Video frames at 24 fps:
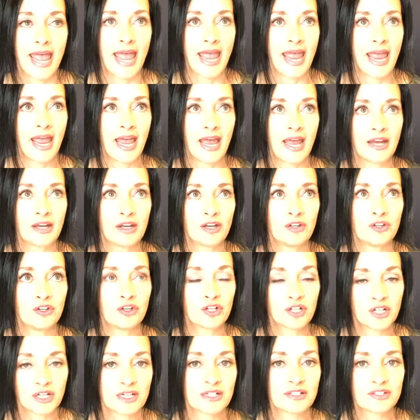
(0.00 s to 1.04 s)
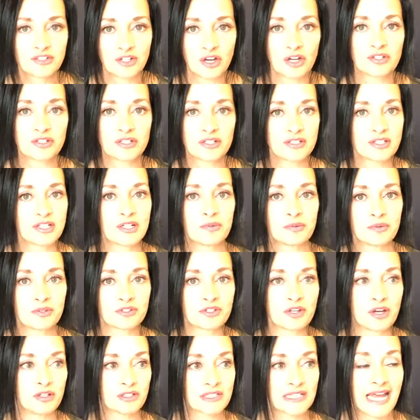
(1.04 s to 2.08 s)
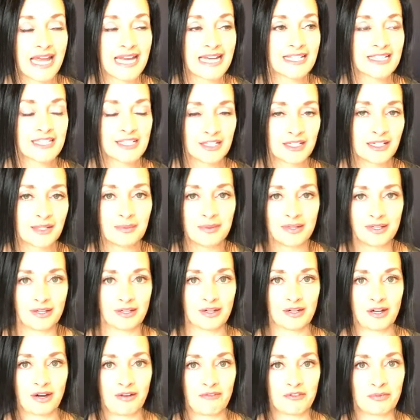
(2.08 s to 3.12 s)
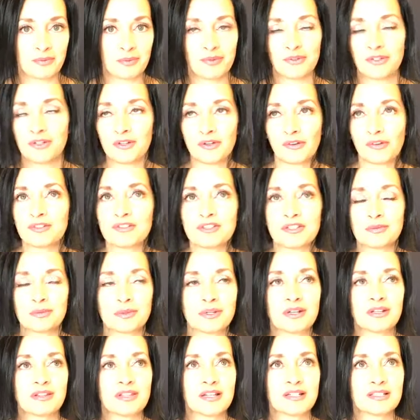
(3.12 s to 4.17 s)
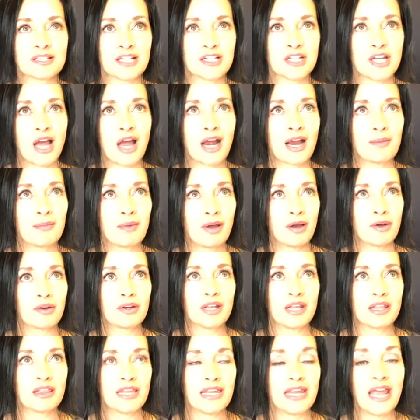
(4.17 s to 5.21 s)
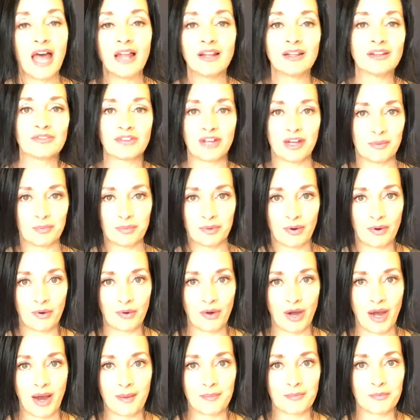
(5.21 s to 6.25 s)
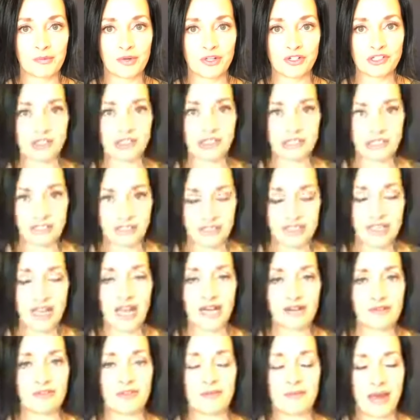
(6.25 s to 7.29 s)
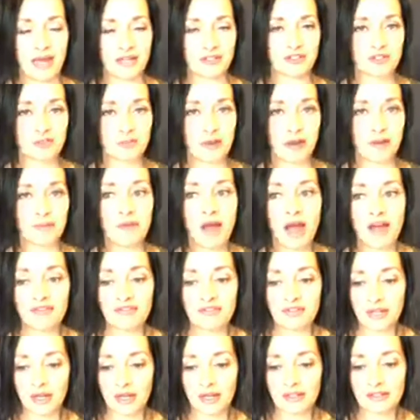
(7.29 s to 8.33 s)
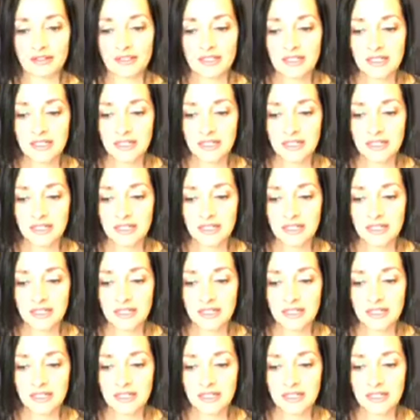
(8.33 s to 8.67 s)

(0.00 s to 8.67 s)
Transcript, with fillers: And you're gonna start to see results, and it's gonna be uncomfortable. You know, this is one of the things I talk about in the Elevate program, which is inside of the Mastermind Mafia,